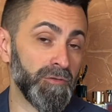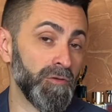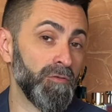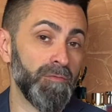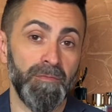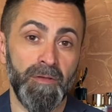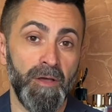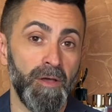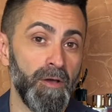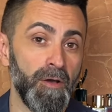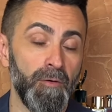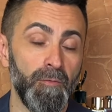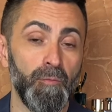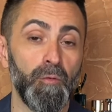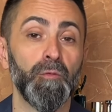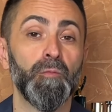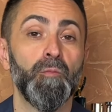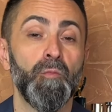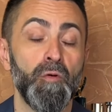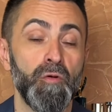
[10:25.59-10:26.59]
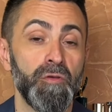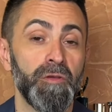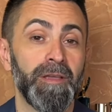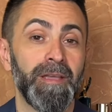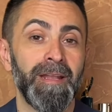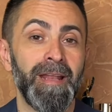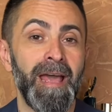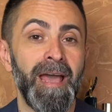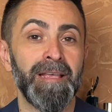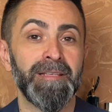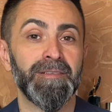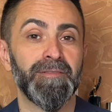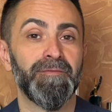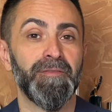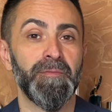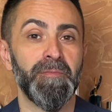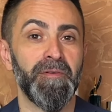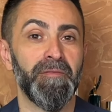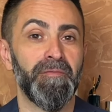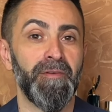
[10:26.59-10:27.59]
So what more you can ask
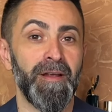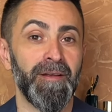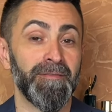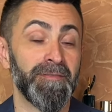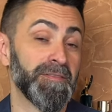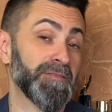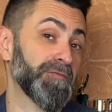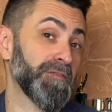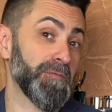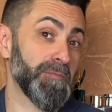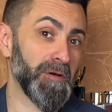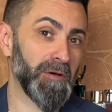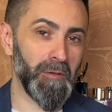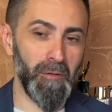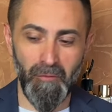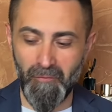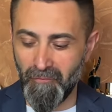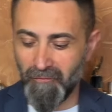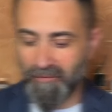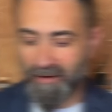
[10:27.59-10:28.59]
from a fragrance, from a clone